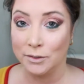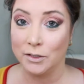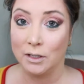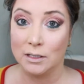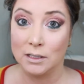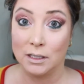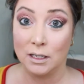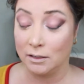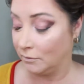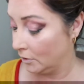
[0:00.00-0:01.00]
So that's
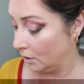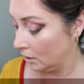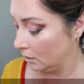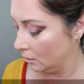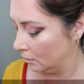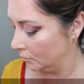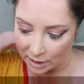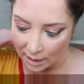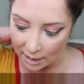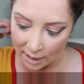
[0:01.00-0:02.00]
kind of funny.
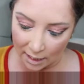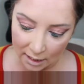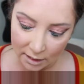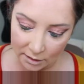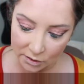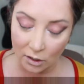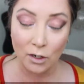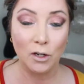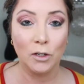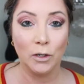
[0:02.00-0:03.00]
Today is
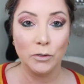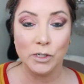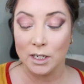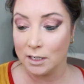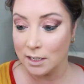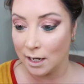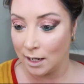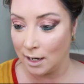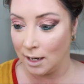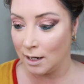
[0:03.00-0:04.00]
our closing
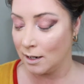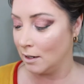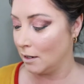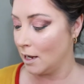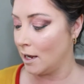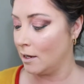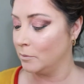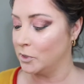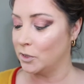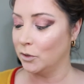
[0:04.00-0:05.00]
day.
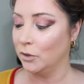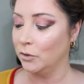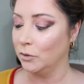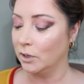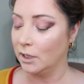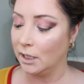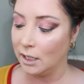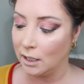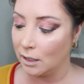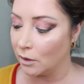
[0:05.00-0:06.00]

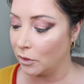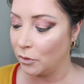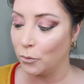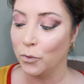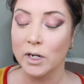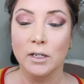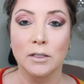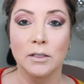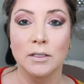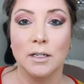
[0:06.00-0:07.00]
Absolutely
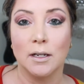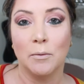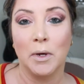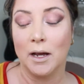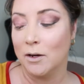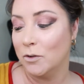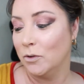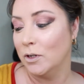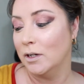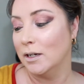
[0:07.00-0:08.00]
thrilled
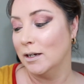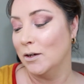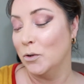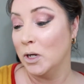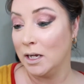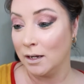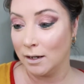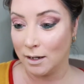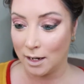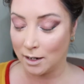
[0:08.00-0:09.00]
about owning
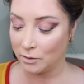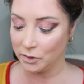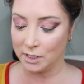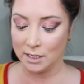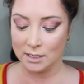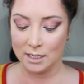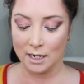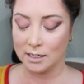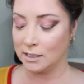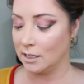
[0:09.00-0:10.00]
a house in
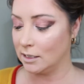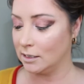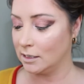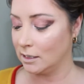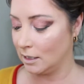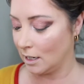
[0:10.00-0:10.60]
Texas.